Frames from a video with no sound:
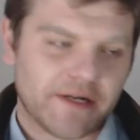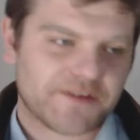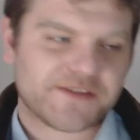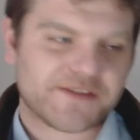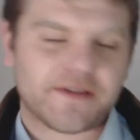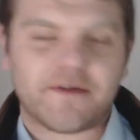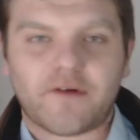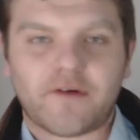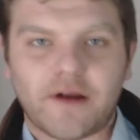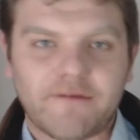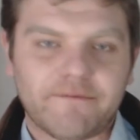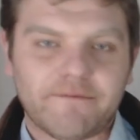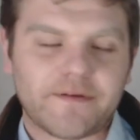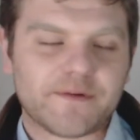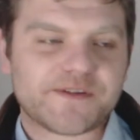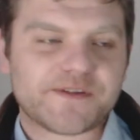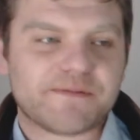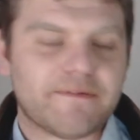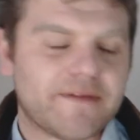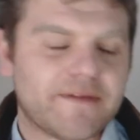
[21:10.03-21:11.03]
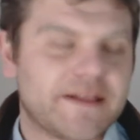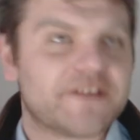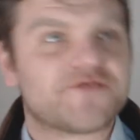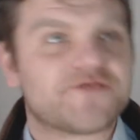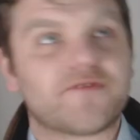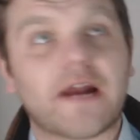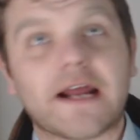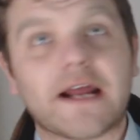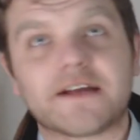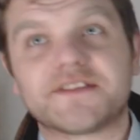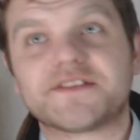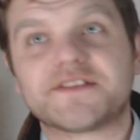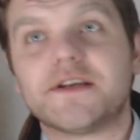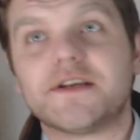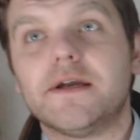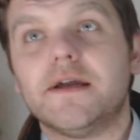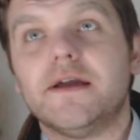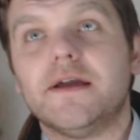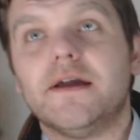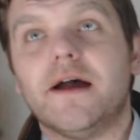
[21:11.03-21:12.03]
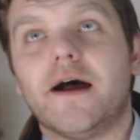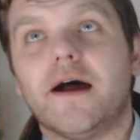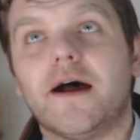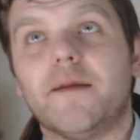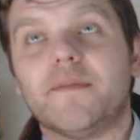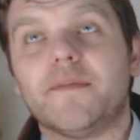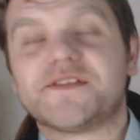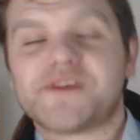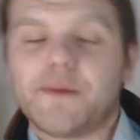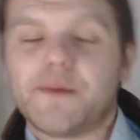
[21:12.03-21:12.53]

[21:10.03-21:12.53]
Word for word: To you know, so they've got influence within its ranks.